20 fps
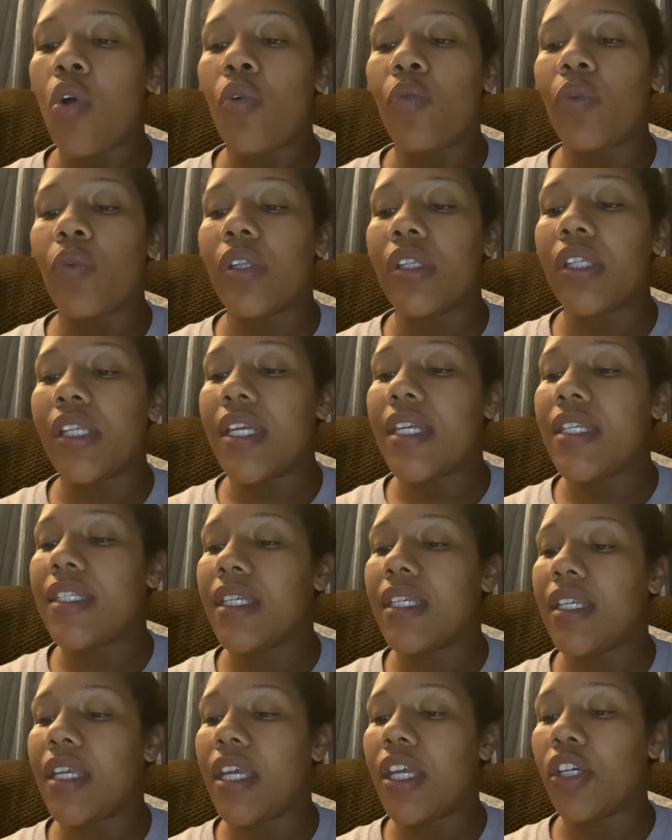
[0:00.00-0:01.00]
release
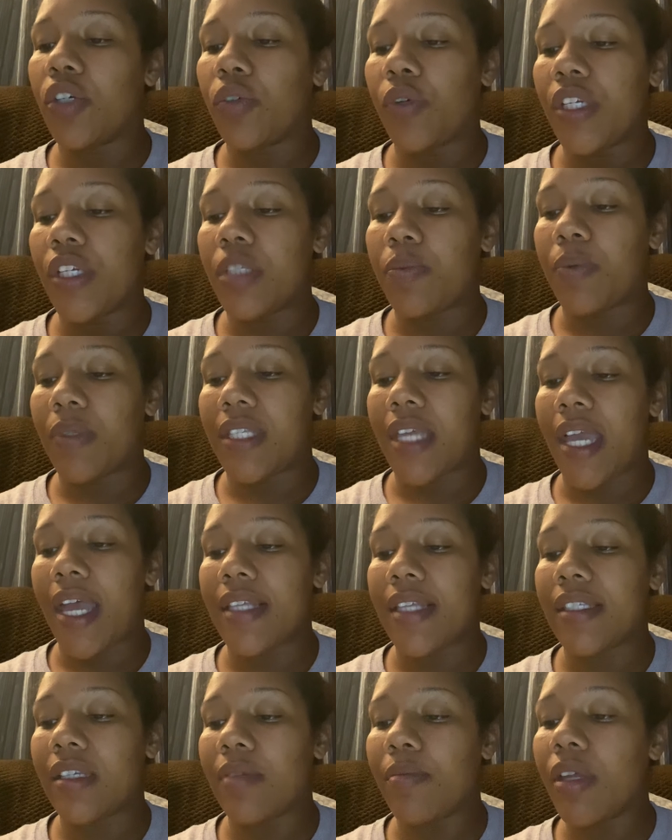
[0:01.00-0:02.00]
and increase
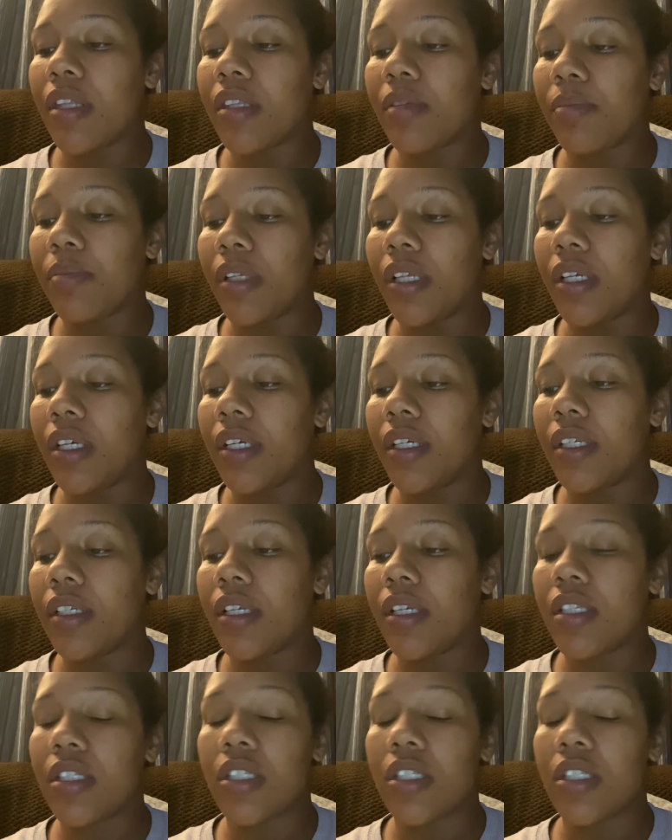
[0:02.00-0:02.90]
potassium in the blood.